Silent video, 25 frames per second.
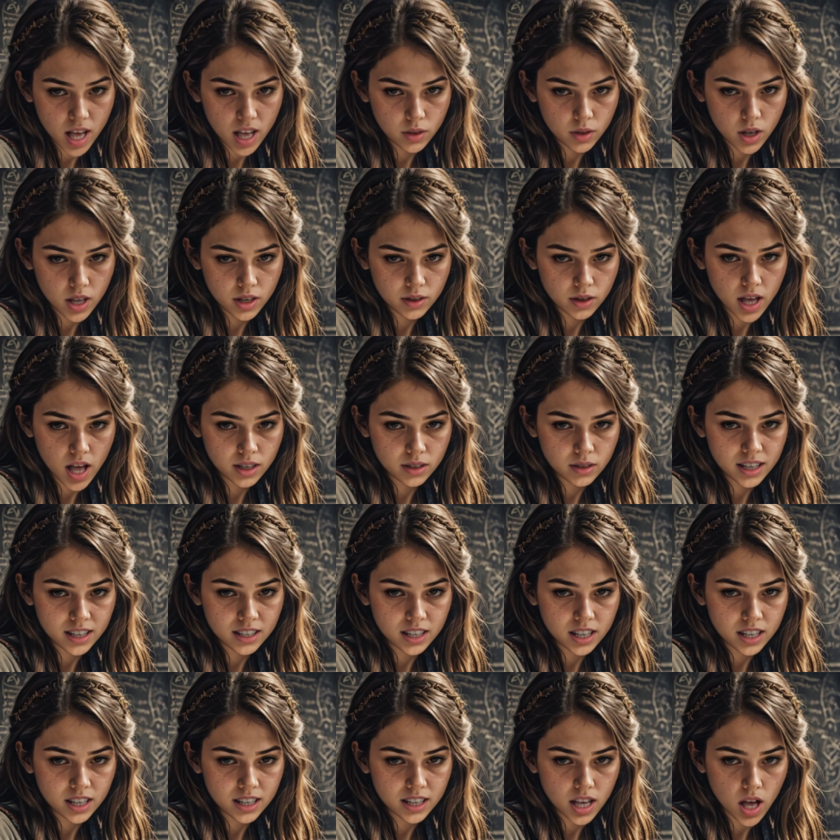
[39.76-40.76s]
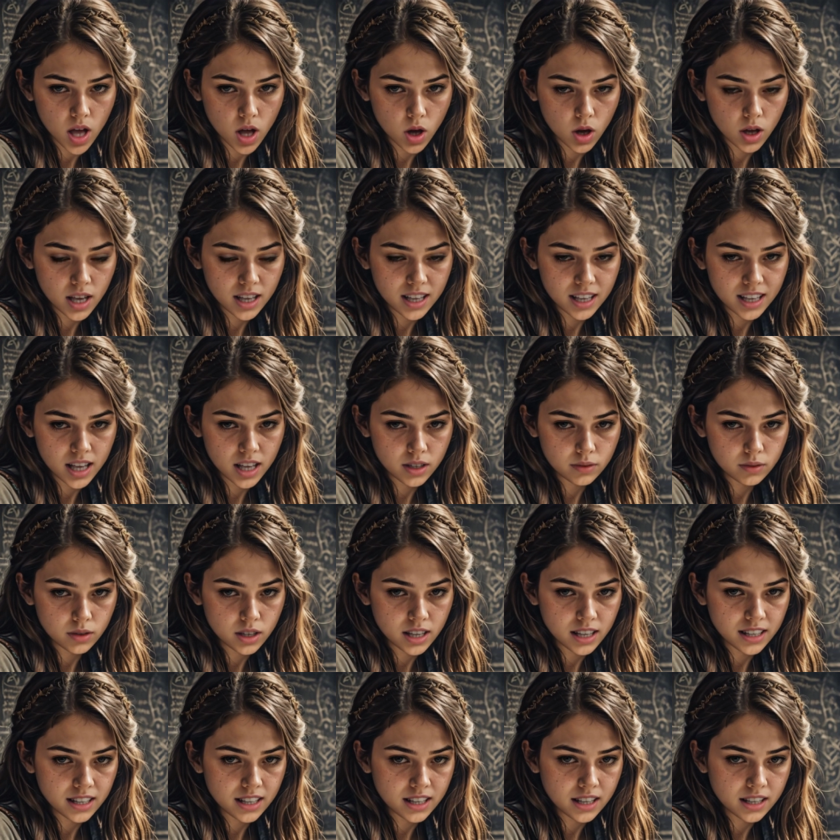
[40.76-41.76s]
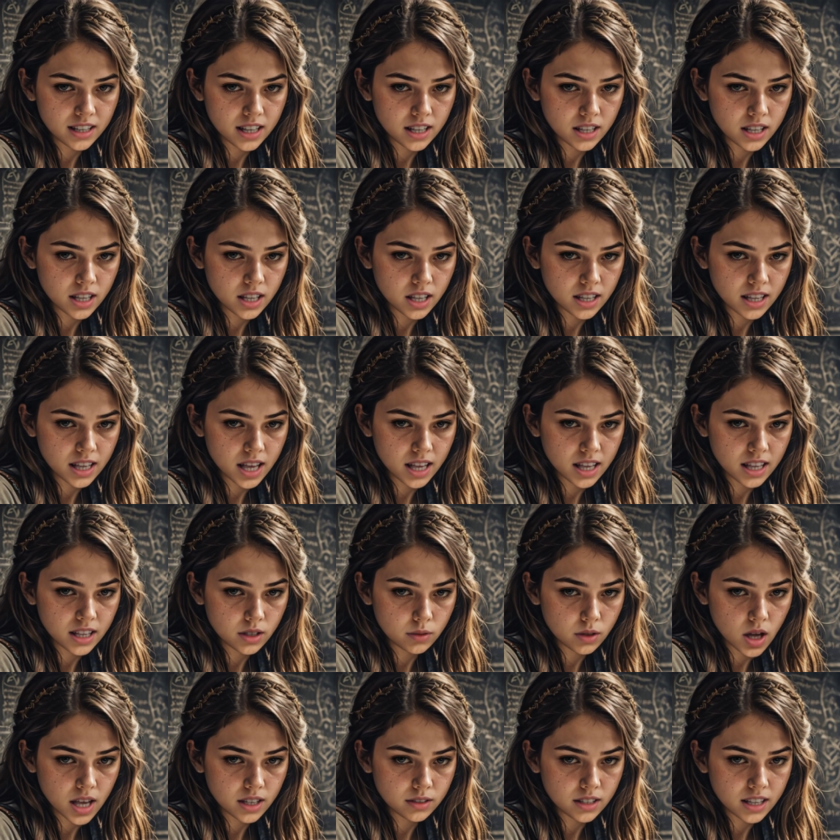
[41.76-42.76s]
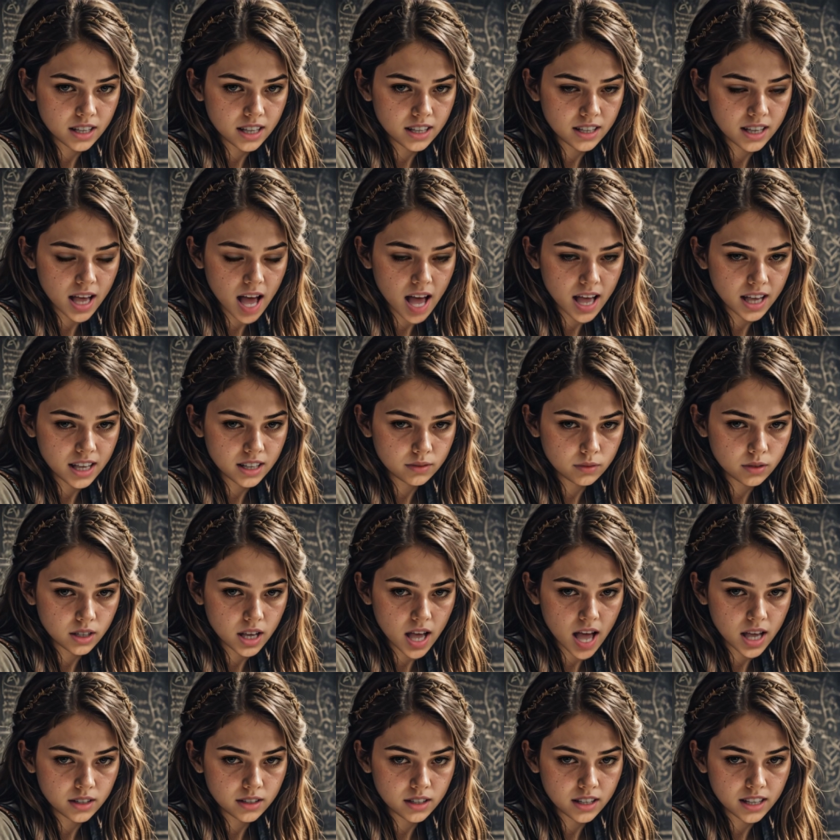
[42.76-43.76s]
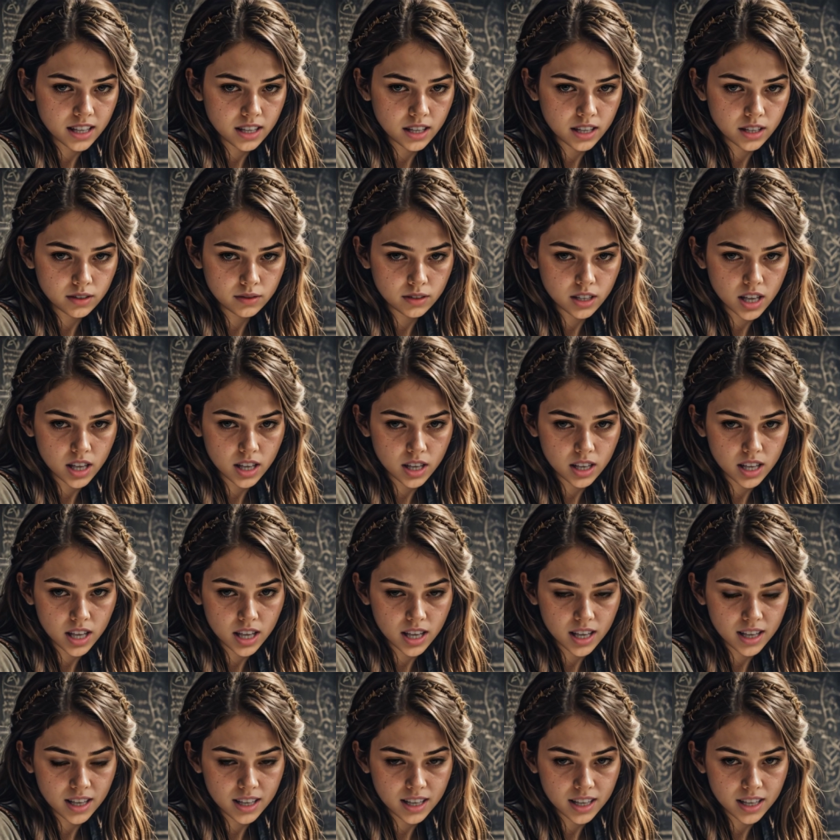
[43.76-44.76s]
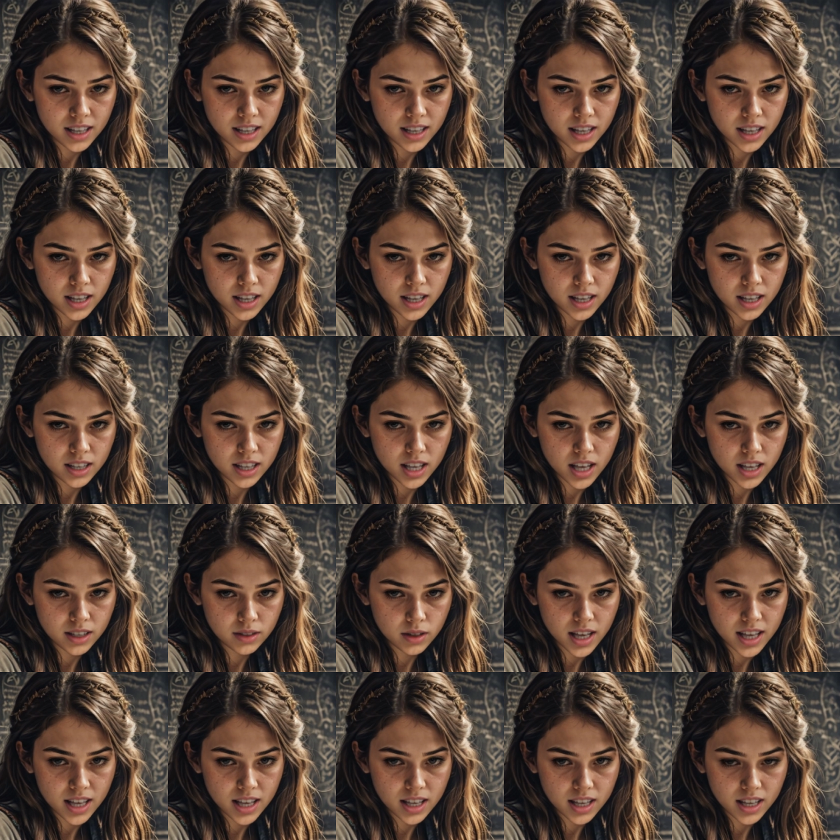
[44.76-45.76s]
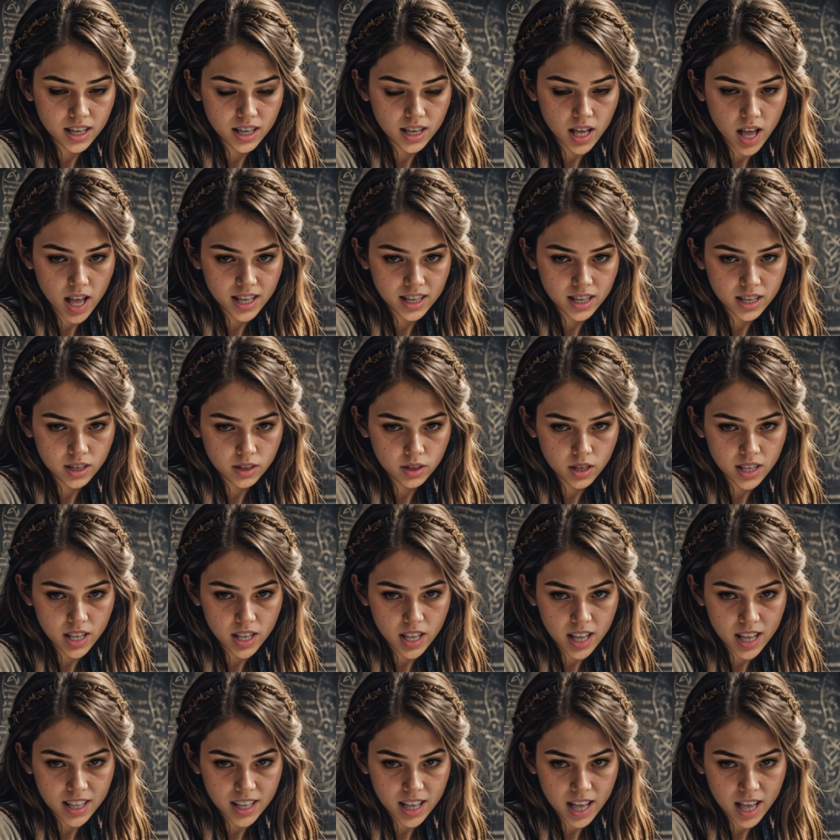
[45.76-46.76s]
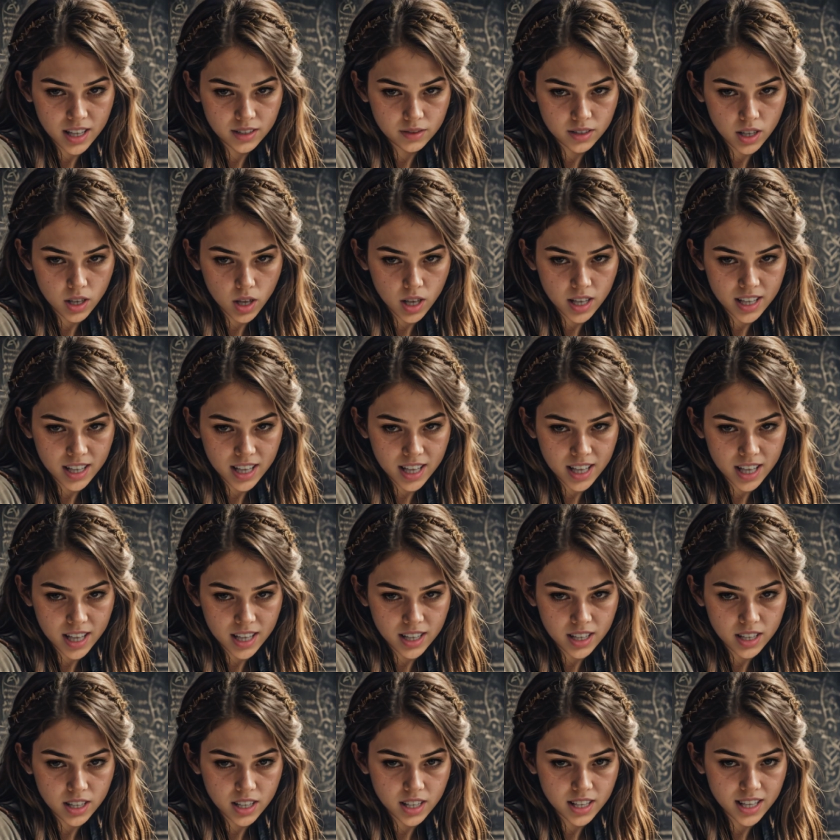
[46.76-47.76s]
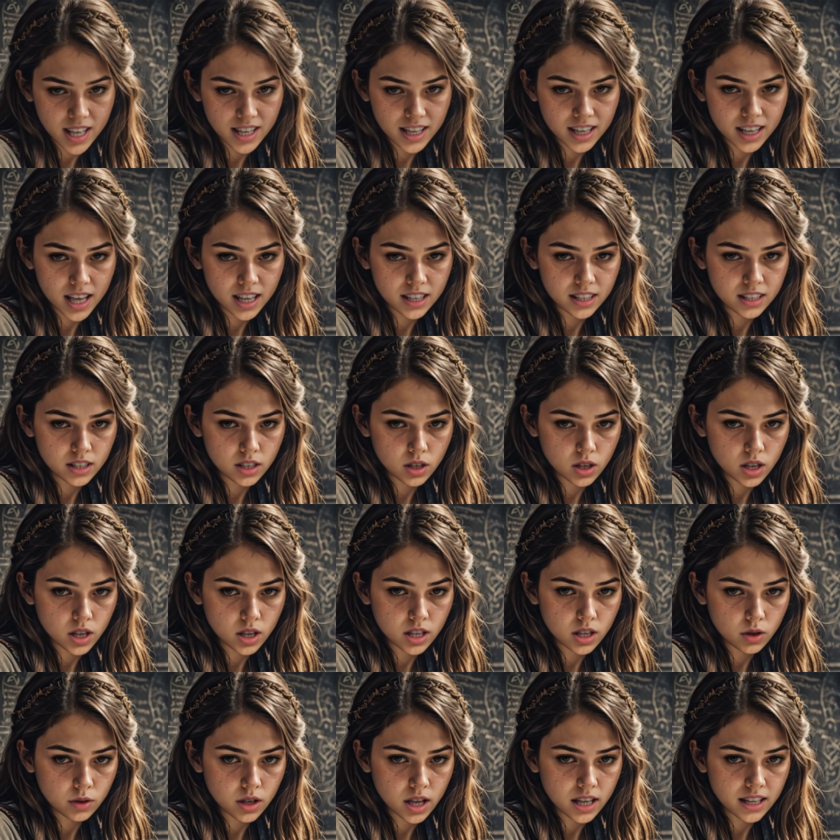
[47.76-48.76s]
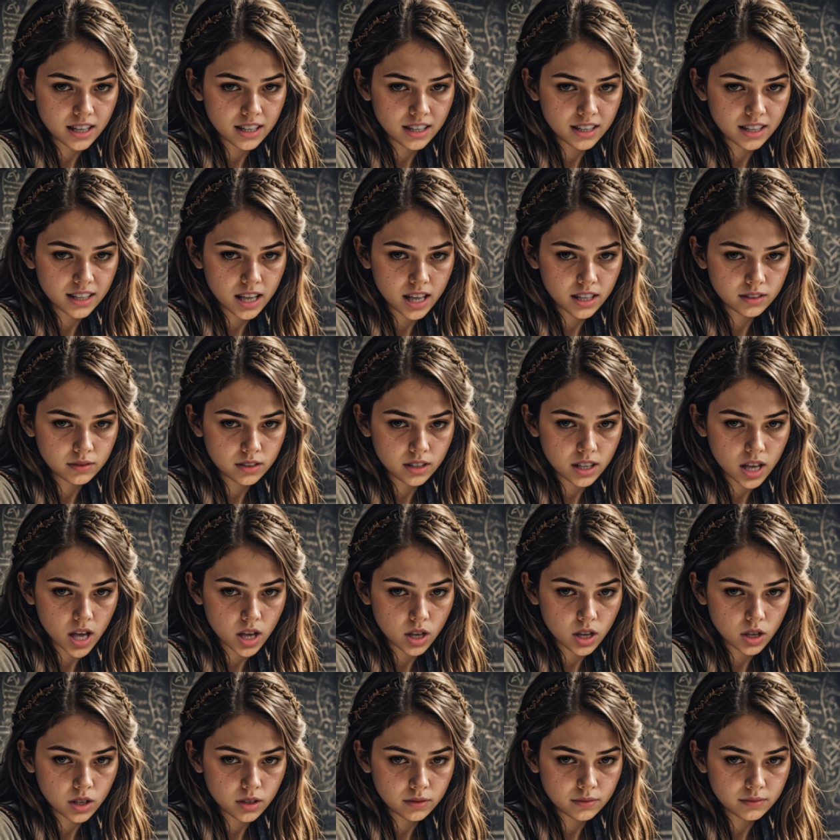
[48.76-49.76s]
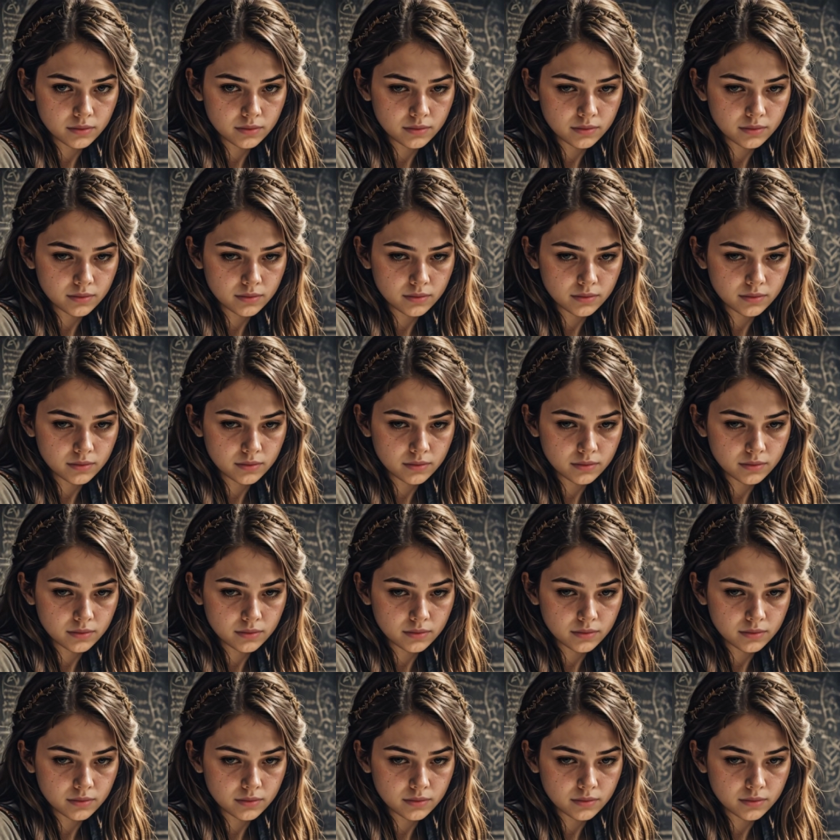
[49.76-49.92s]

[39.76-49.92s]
My mom is just always in our business, and she thinks I'm having sex, but I am still a virgin. Just because she lost her virginity at 14, she thinks history will repeat itself, lol.